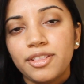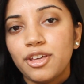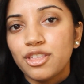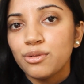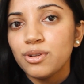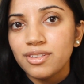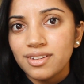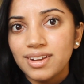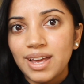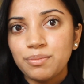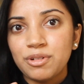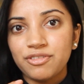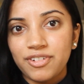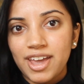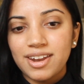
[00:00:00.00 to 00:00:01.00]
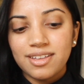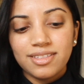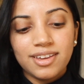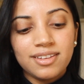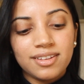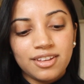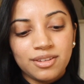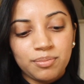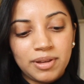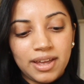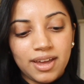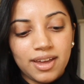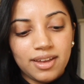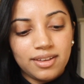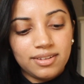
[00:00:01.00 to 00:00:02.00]
Another reason I'm a fan of these is
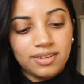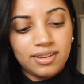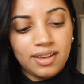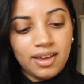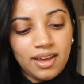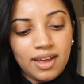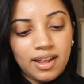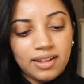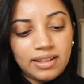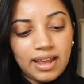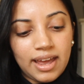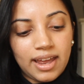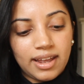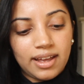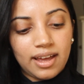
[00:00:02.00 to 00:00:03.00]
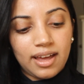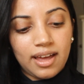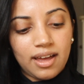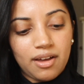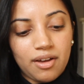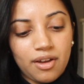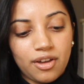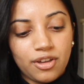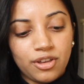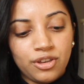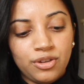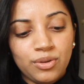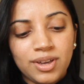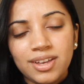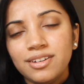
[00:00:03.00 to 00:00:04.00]
because like
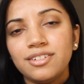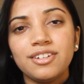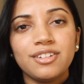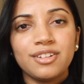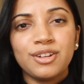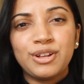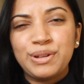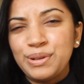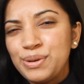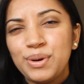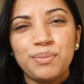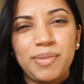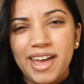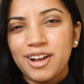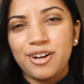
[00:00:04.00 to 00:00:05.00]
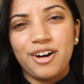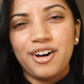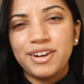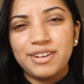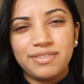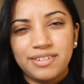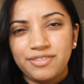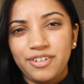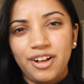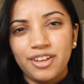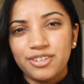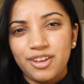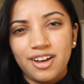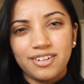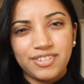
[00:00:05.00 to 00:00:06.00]
you can just glue it back on if it
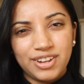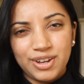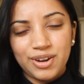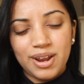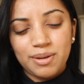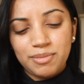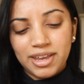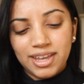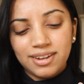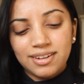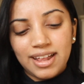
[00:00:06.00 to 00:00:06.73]
falls off, you know what I mean?